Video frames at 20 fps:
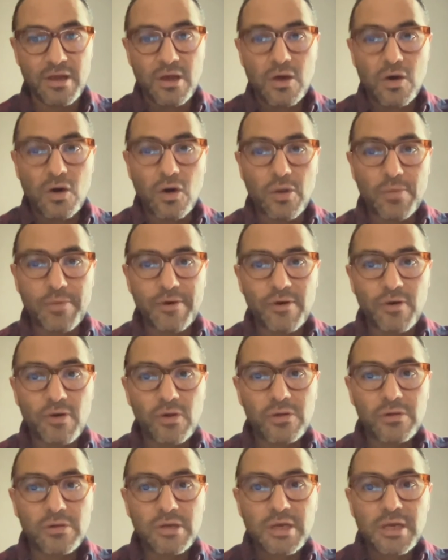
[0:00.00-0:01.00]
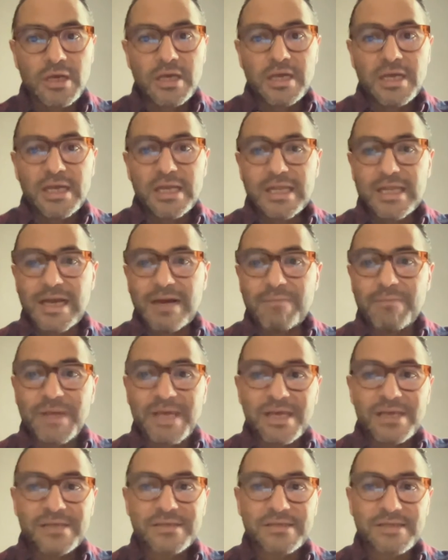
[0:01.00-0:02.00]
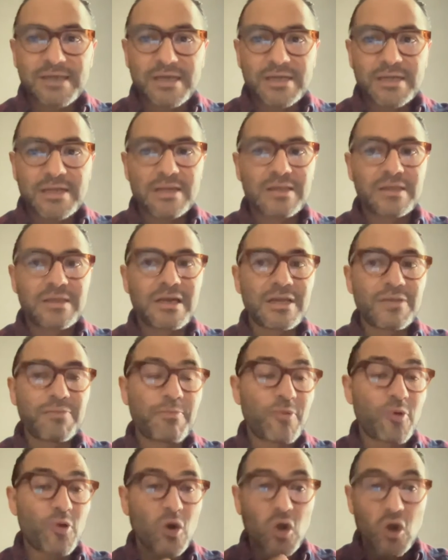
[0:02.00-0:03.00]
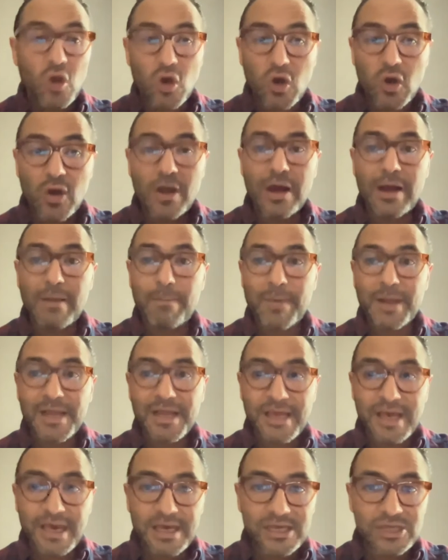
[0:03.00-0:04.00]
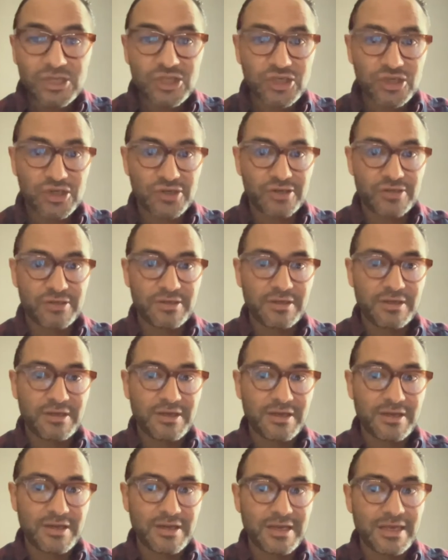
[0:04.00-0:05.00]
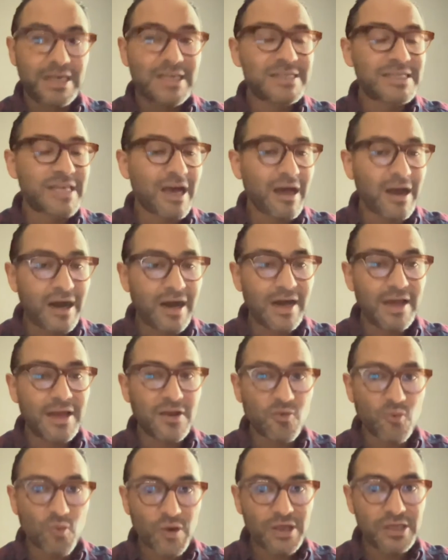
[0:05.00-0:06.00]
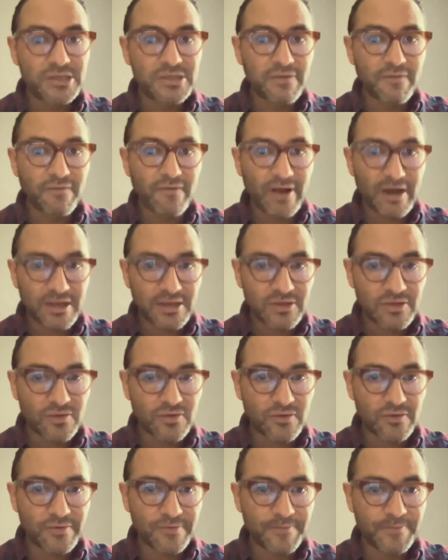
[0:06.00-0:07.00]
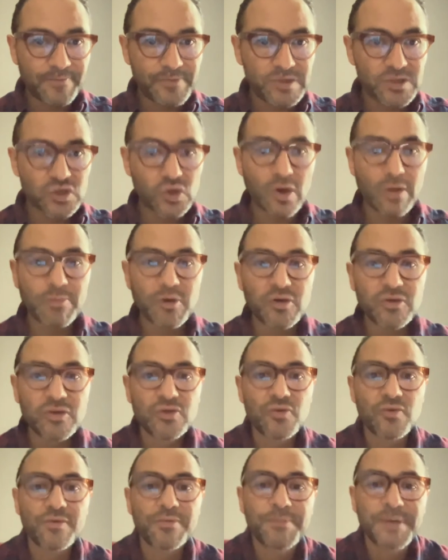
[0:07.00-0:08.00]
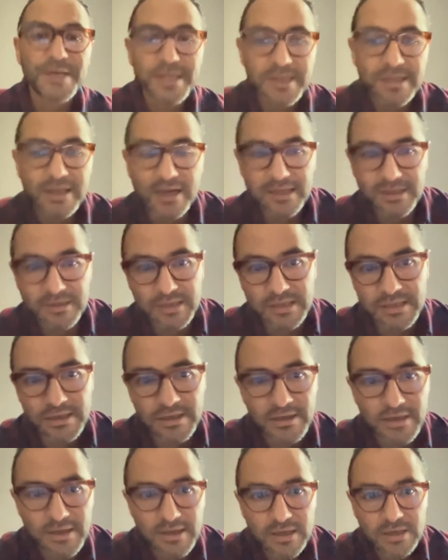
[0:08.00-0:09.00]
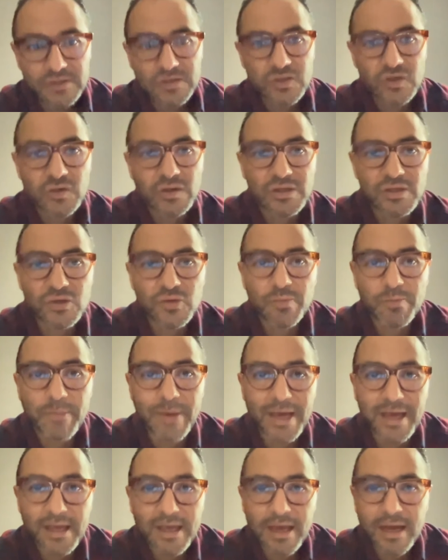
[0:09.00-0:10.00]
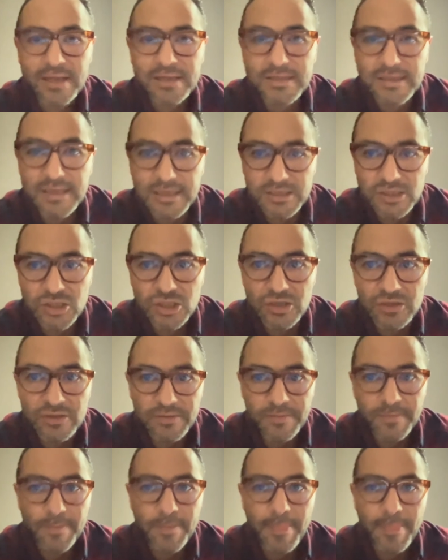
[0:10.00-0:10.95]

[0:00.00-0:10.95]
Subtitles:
Overall, it can be stated that prolonged application is a high risk factor. So I'm going to repeat that so that you pay attention.